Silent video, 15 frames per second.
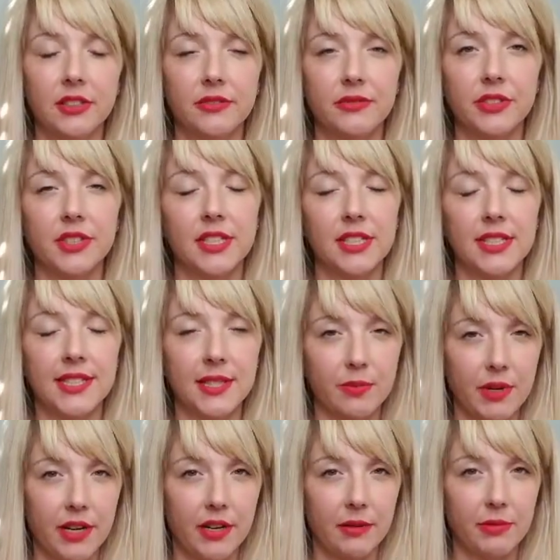for this
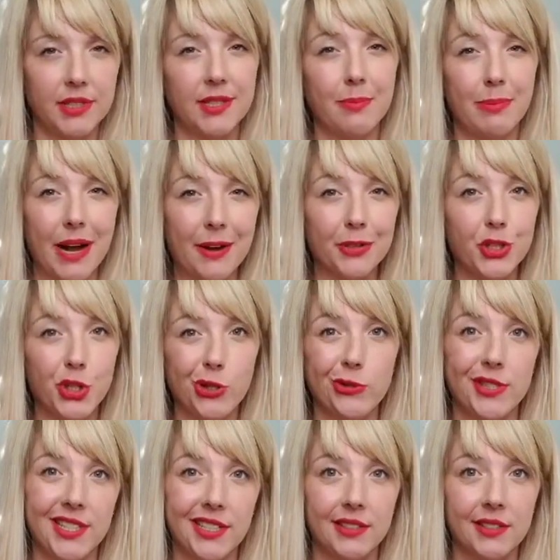sweater was about 2
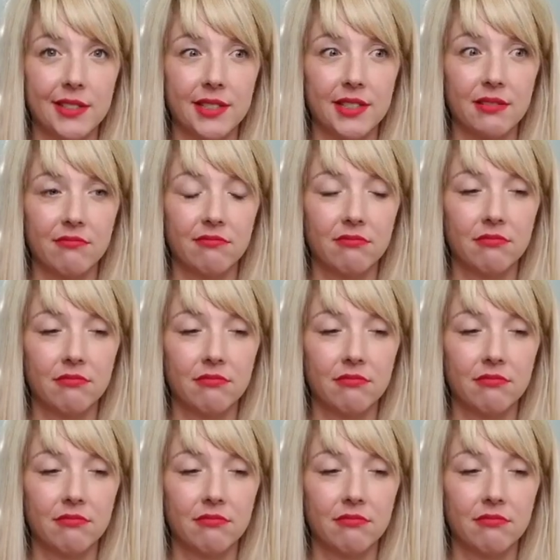cents.